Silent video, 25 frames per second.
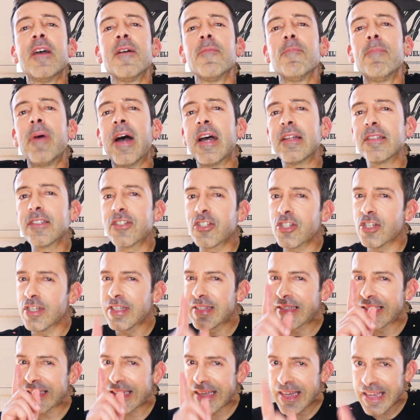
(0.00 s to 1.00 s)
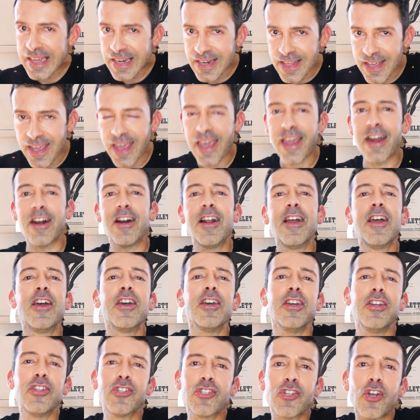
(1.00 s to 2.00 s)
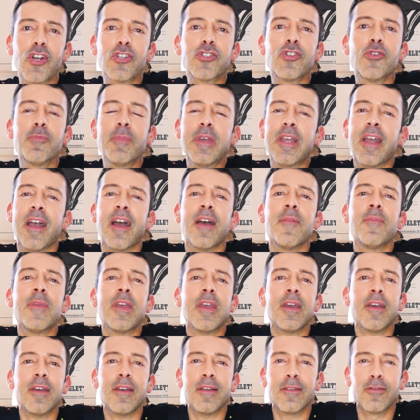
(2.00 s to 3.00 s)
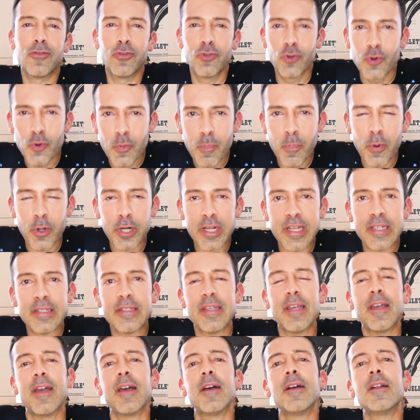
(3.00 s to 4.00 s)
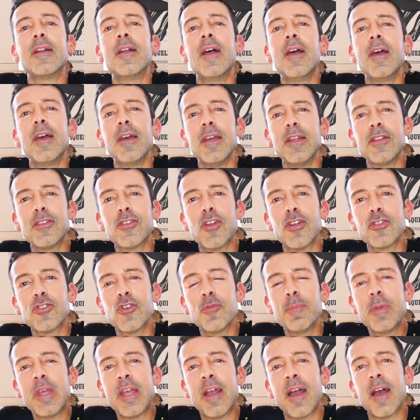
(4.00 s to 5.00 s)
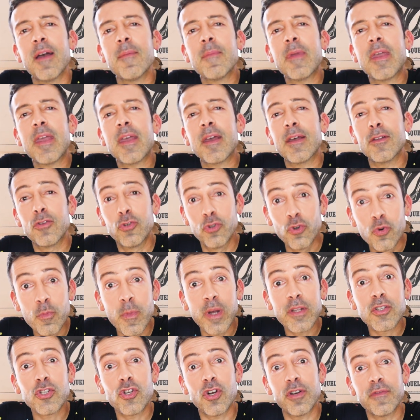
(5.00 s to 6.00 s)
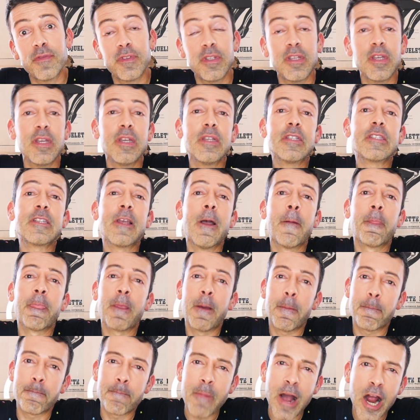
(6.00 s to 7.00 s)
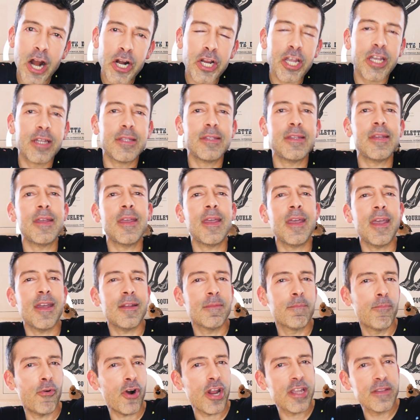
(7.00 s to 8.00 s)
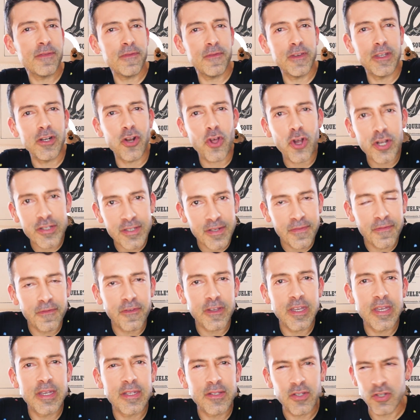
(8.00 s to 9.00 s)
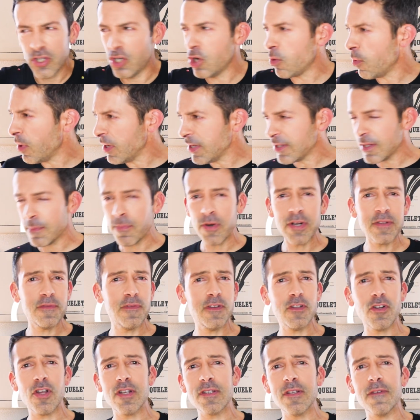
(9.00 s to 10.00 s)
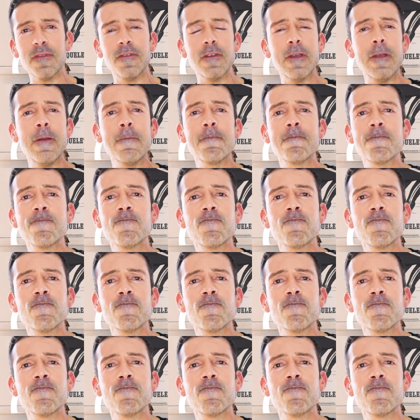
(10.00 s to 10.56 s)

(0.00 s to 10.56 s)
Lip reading: But skincare, it's also becoming too political. It's also becoming too much of these marketing and brand philosophies. You know what is a brand philosophy?